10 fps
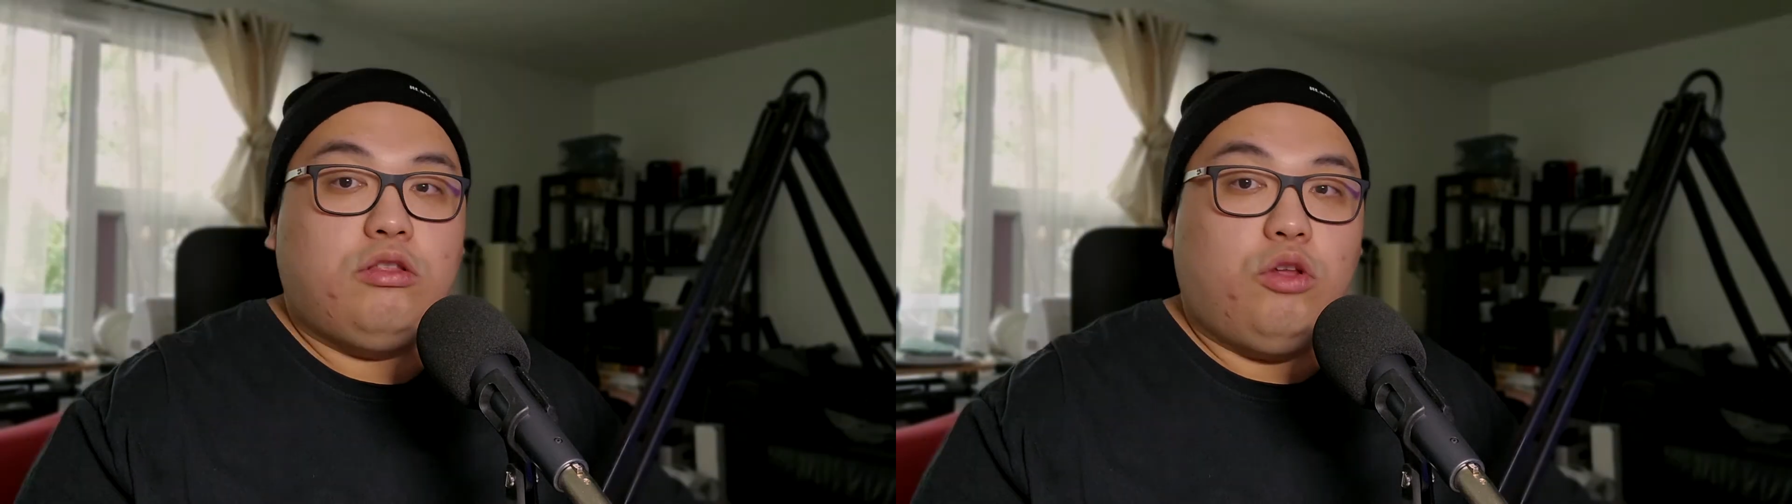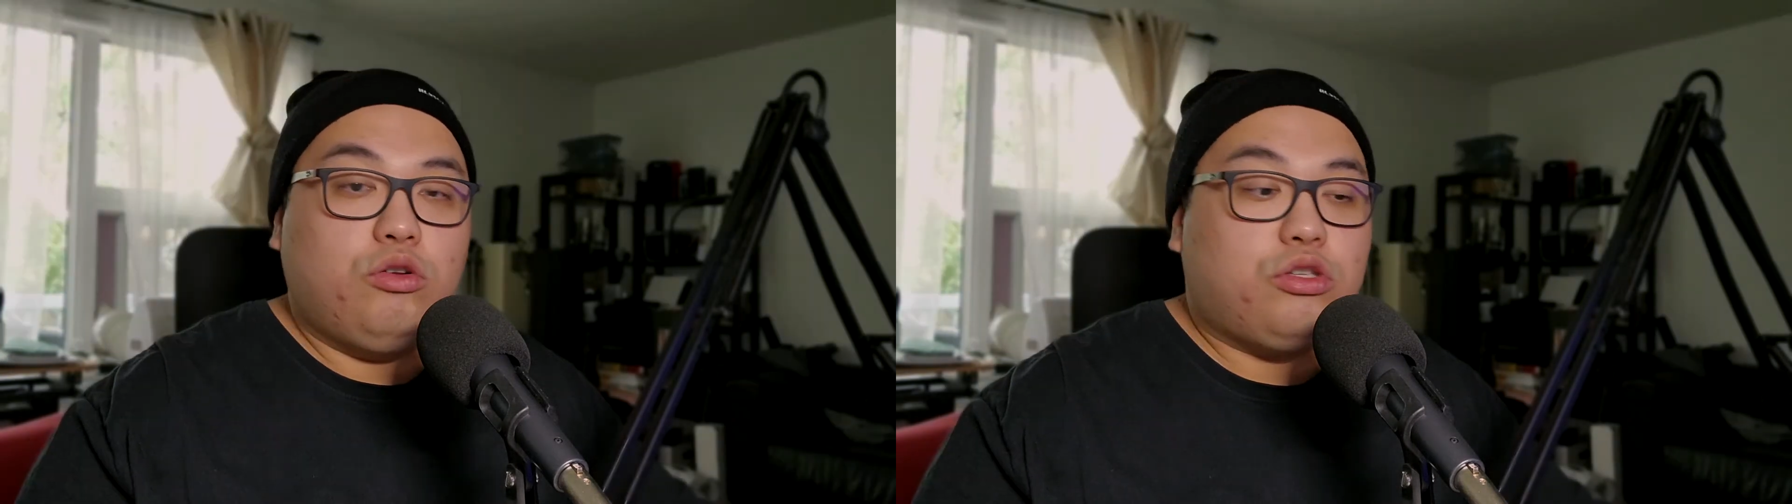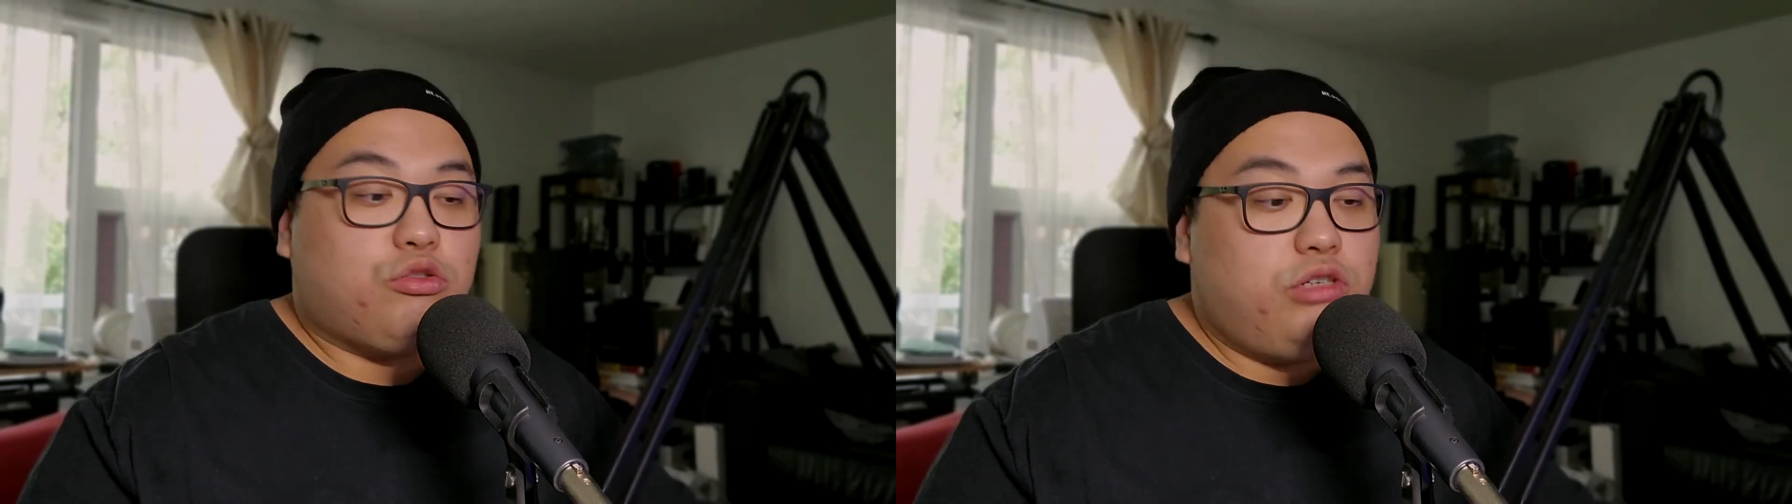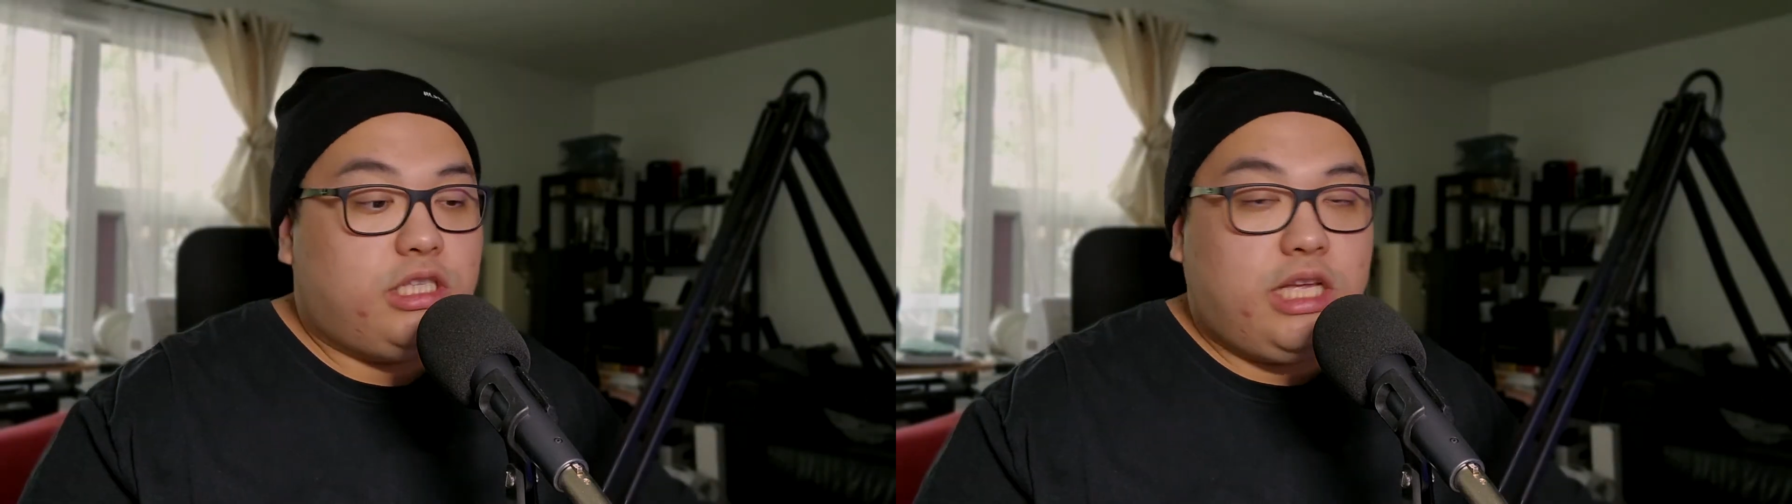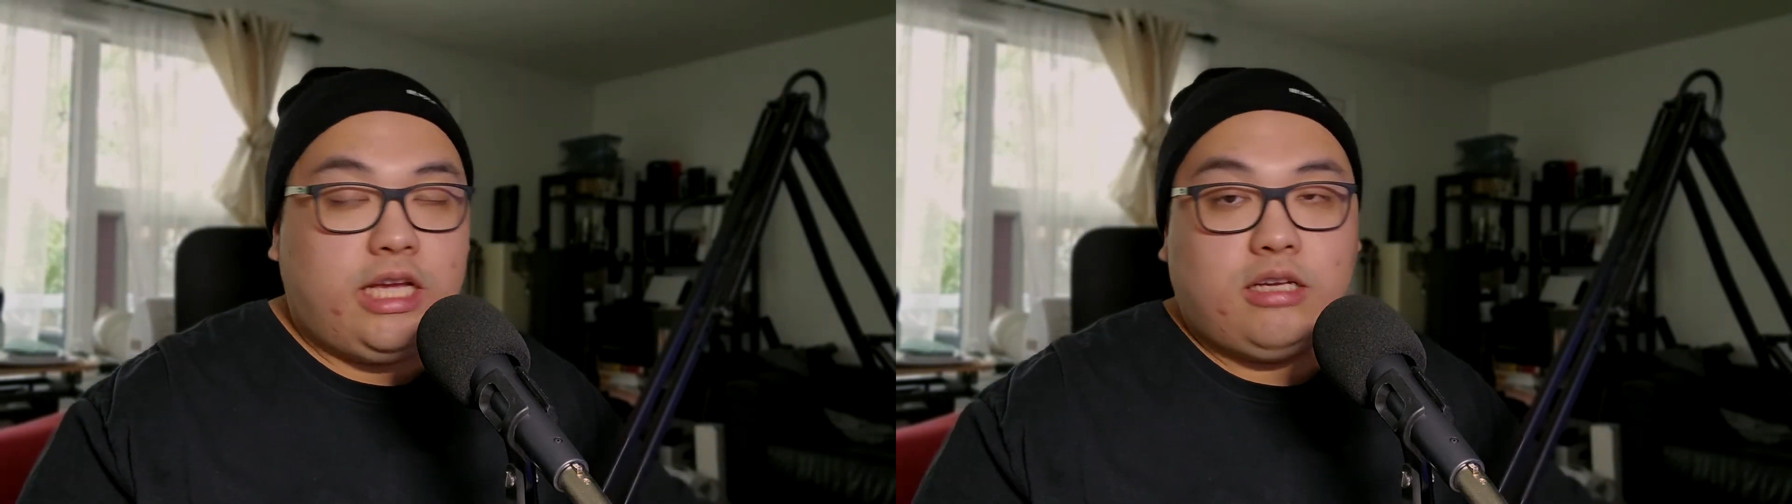Those three
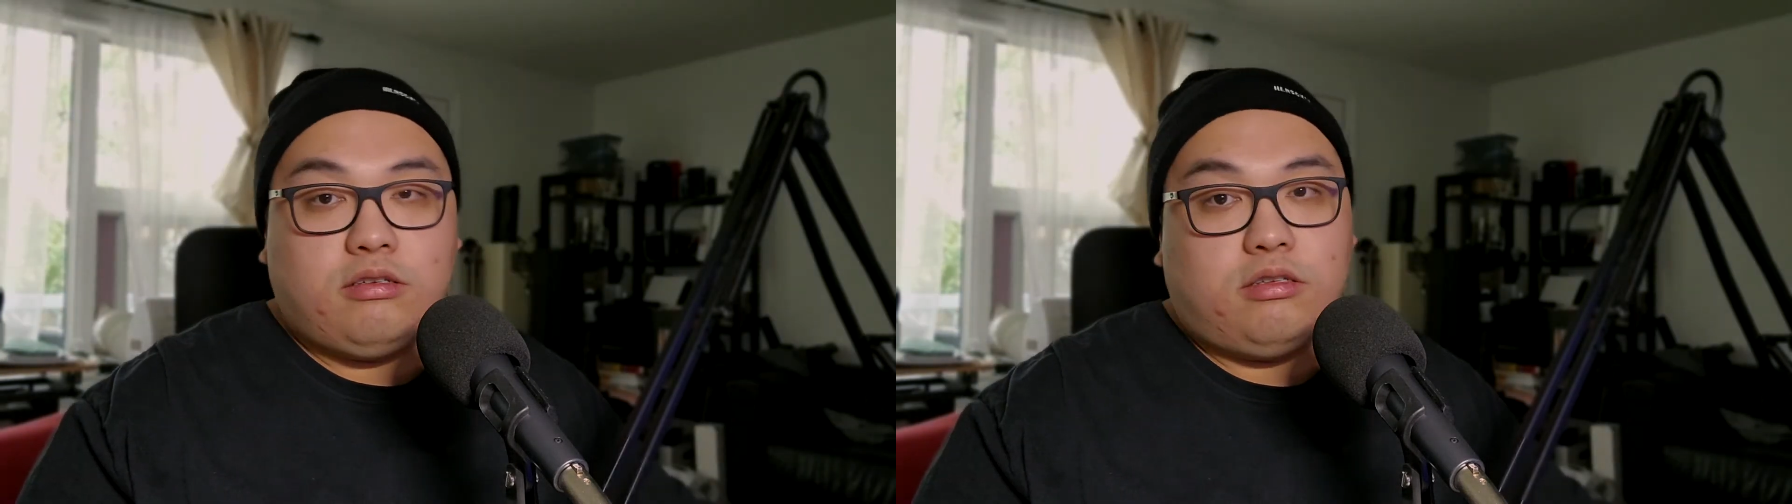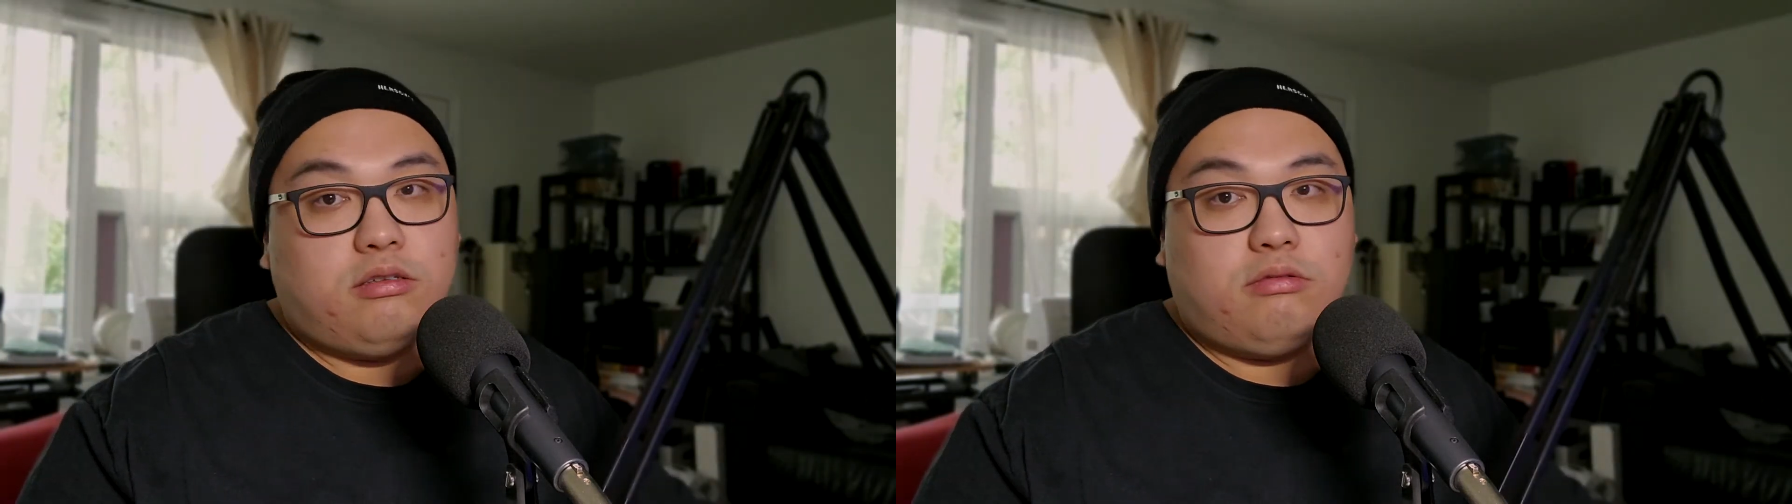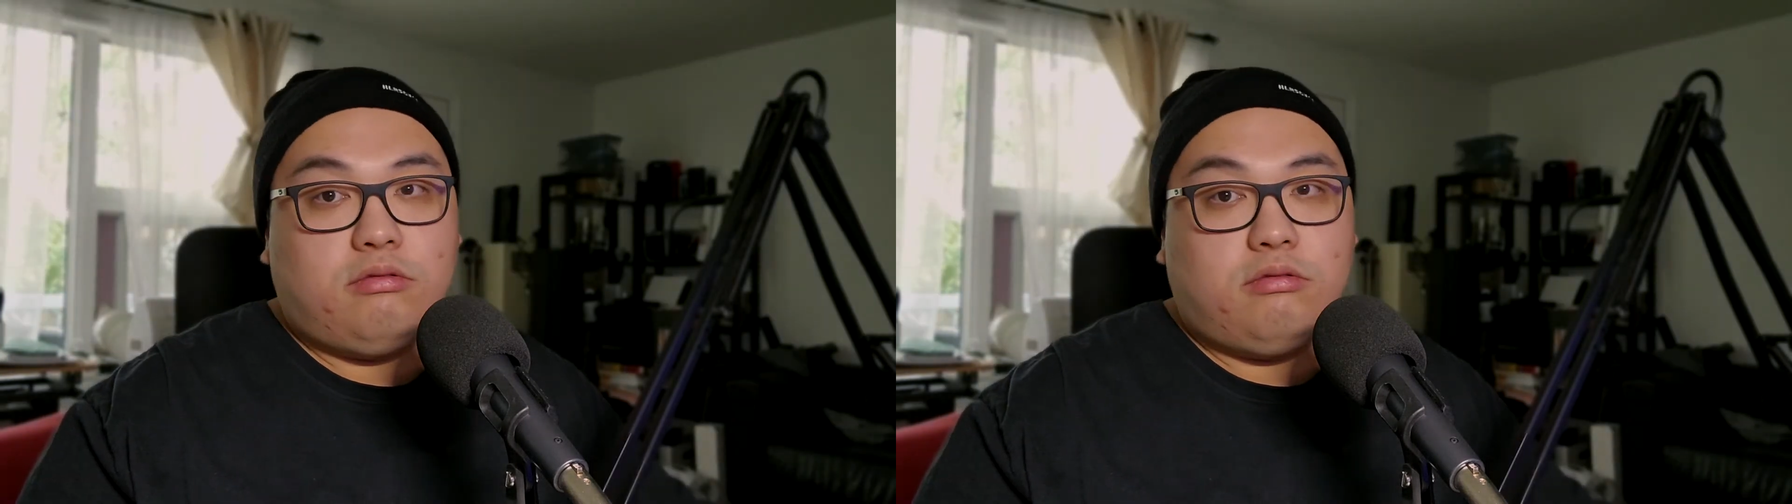things